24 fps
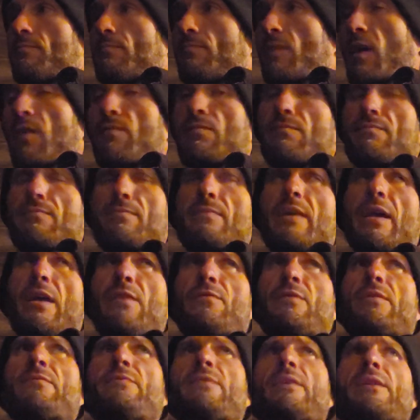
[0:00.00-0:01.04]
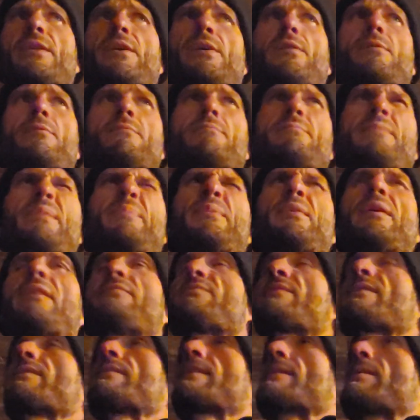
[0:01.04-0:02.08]
of every video. Maybe I'll
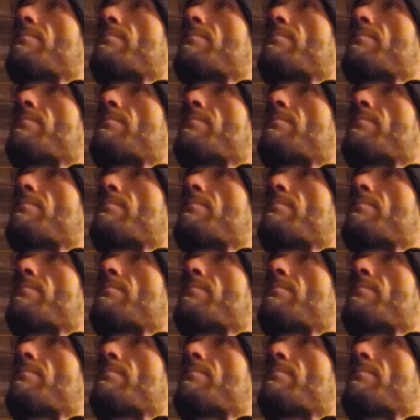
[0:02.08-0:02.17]
have to get